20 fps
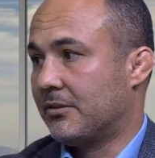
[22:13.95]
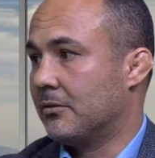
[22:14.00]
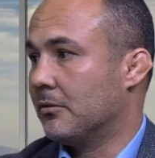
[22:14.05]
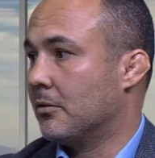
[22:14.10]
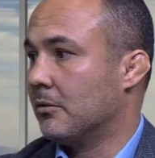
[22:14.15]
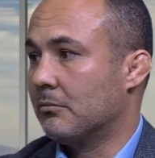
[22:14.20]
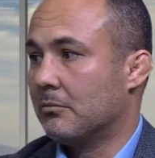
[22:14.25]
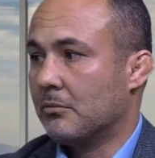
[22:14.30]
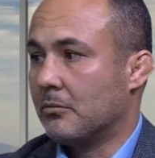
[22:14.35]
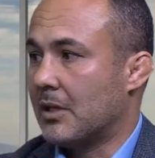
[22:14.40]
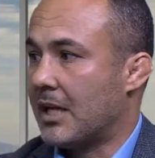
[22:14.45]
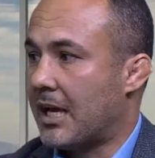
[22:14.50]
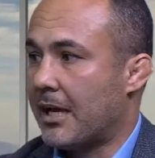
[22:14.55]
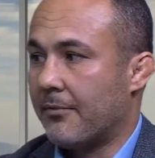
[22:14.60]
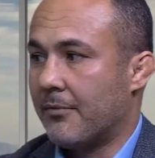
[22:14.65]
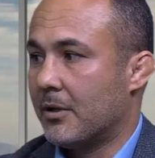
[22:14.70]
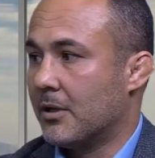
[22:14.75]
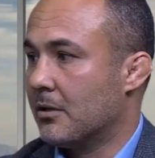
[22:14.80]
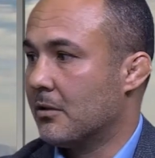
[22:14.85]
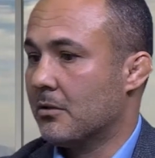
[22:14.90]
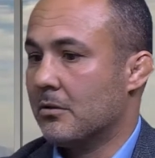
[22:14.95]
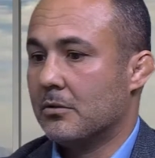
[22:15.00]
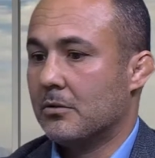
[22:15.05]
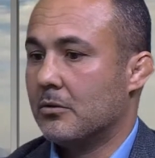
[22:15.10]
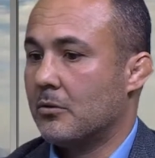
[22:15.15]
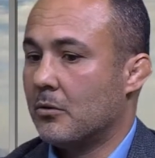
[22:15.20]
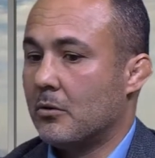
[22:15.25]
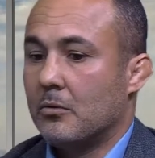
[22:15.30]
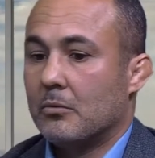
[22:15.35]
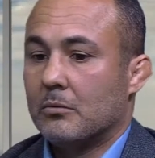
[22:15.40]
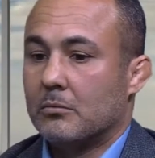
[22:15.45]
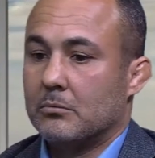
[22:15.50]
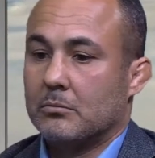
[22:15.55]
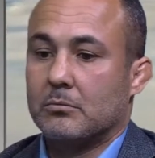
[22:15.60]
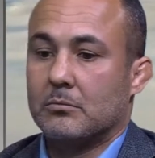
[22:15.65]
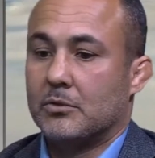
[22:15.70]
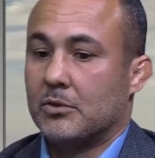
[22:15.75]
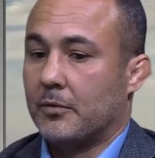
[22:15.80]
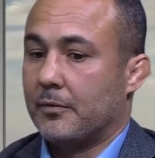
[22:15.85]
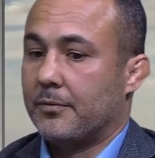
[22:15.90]
to having, you don't,
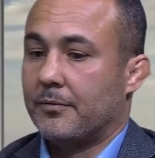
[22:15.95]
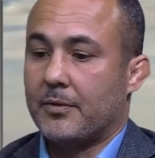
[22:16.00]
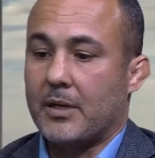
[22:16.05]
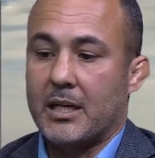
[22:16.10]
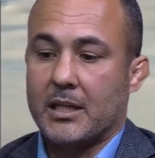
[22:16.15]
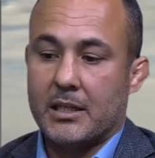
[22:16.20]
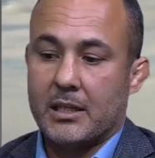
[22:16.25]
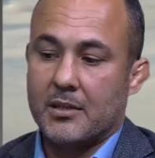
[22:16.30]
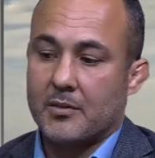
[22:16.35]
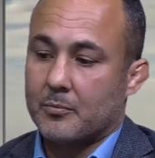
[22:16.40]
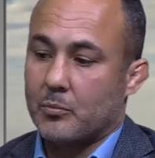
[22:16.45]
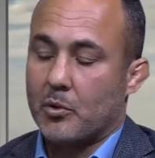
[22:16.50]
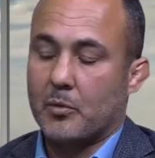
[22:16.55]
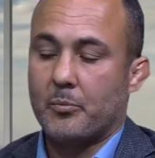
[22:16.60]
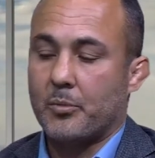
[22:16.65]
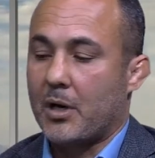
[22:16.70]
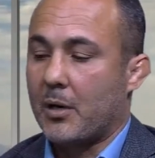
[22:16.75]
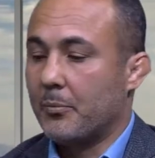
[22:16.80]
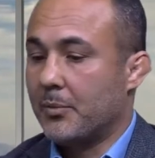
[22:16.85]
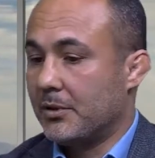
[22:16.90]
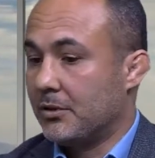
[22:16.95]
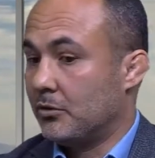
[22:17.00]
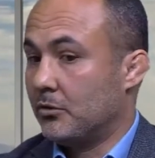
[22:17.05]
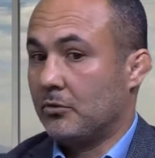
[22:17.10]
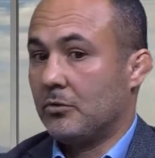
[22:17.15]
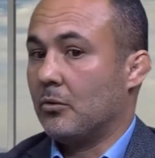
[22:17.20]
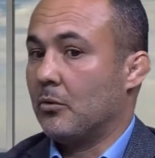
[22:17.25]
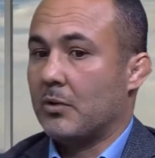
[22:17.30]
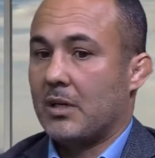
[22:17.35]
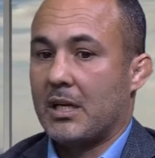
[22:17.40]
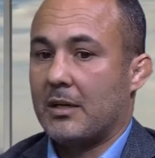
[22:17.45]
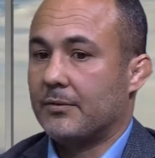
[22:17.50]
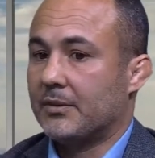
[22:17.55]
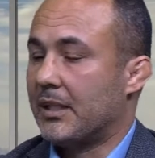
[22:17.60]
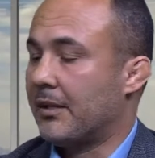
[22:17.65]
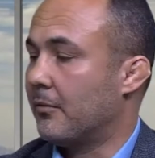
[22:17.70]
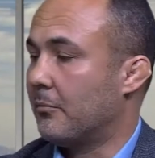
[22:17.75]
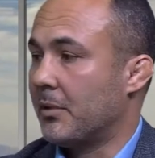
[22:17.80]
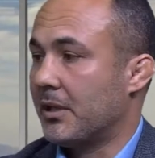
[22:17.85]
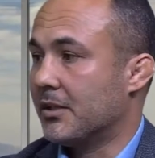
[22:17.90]
to finance more properties, you don't have to
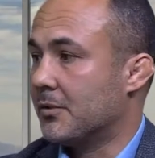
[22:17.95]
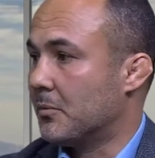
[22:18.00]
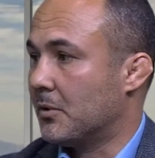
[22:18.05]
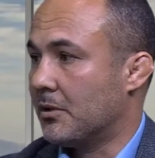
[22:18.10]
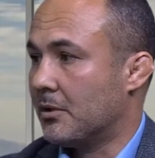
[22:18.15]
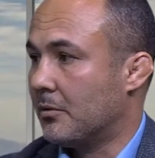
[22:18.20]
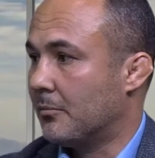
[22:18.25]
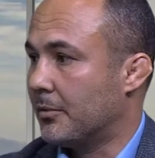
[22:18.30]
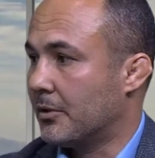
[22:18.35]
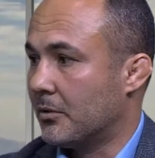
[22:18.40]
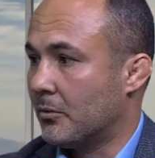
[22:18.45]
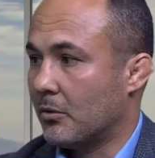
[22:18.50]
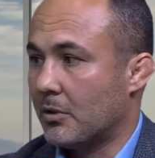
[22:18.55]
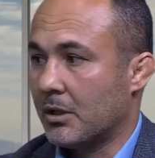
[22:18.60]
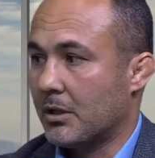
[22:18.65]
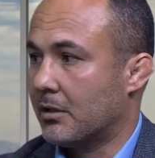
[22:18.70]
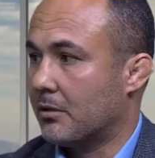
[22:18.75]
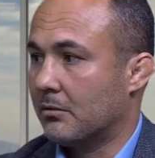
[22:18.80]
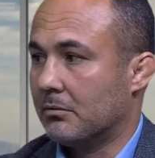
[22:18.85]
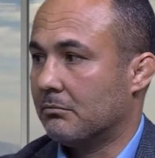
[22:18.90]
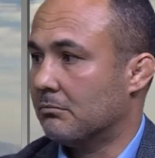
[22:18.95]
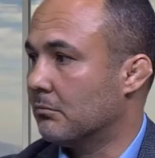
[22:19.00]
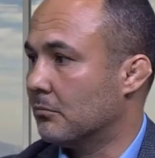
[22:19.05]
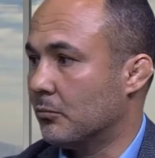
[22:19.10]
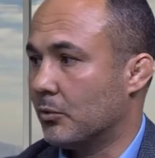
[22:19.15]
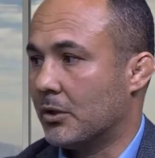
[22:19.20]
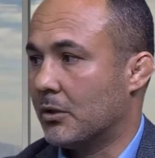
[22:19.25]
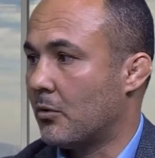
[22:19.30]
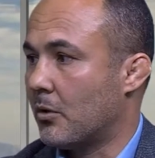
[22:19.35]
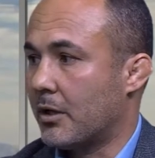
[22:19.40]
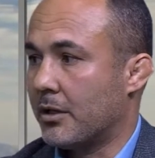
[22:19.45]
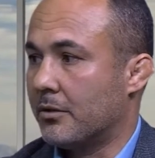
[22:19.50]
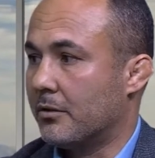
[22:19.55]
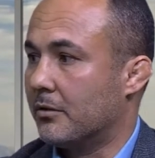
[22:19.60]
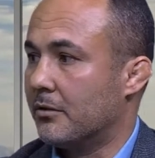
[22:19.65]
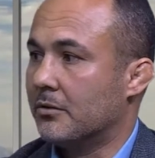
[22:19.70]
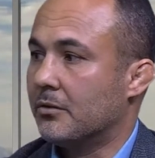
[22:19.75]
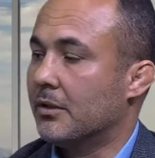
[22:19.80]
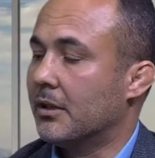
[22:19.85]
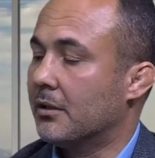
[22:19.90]
have a management company. We're not going to require you
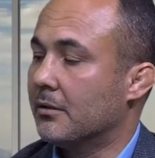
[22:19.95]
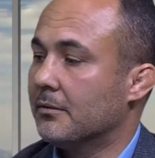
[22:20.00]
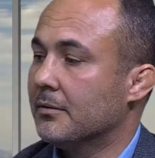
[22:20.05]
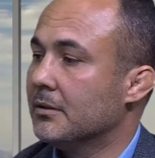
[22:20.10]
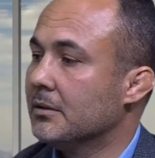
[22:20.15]
to do that.